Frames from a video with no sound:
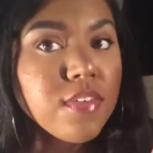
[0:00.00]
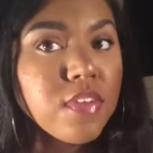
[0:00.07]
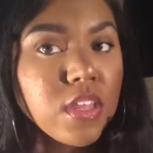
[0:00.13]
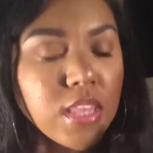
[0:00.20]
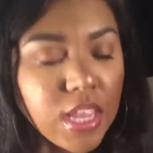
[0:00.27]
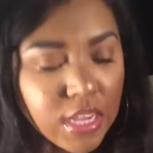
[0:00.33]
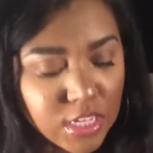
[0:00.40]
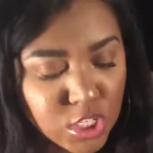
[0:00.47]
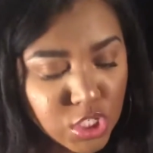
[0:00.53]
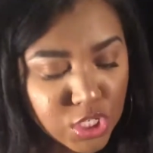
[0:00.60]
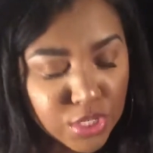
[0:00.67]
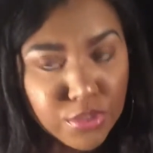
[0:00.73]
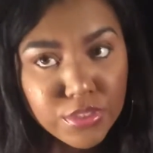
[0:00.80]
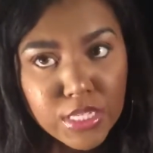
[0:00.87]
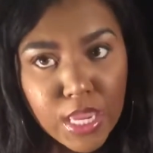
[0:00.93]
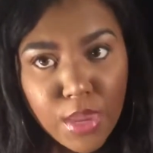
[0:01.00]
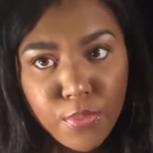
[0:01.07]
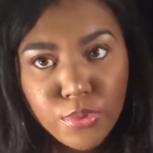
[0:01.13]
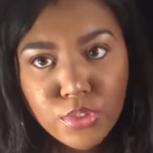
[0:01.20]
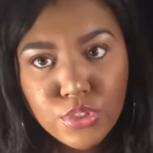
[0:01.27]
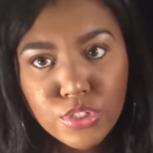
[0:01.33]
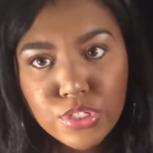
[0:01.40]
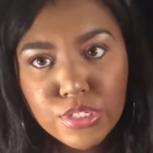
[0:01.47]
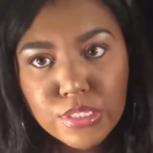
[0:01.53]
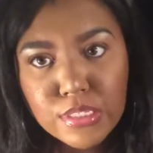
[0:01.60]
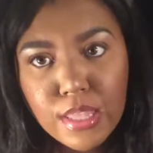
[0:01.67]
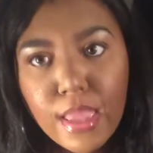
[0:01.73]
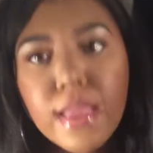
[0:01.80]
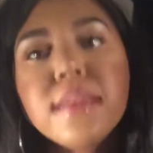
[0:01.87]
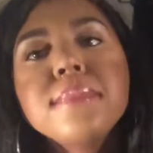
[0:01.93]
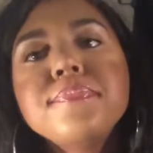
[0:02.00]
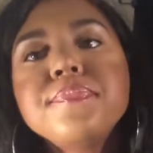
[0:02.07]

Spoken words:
on like a chill day when you're just like